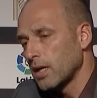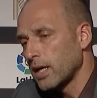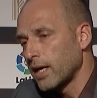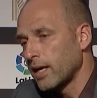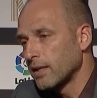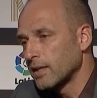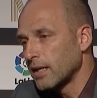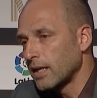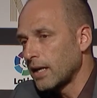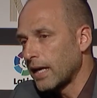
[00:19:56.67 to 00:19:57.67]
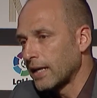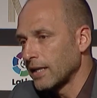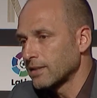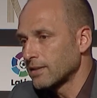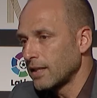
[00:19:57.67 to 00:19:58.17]
And, and
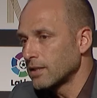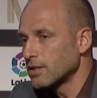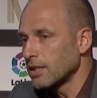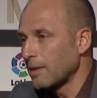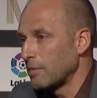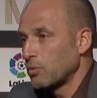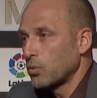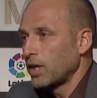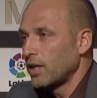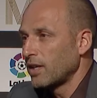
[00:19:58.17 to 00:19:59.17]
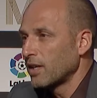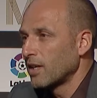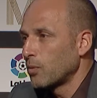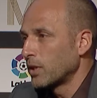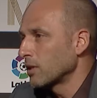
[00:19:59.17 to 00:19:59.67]
as such, I mean, we,
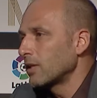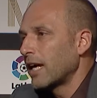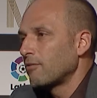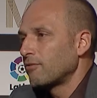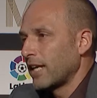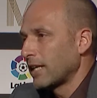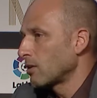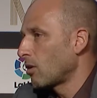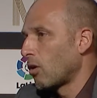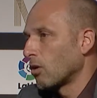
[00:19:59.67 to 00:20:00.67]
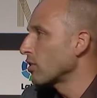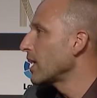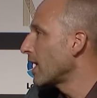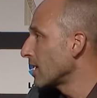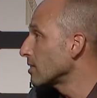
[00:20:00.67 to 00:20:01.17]
we don't have yet all the
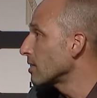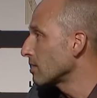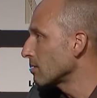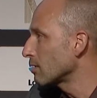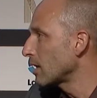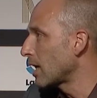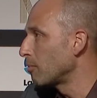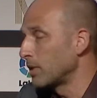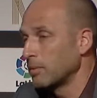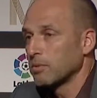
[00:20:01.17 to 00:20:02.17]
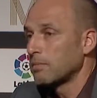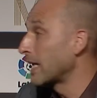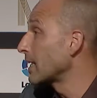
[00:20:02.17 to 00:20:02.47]
answers um, people might,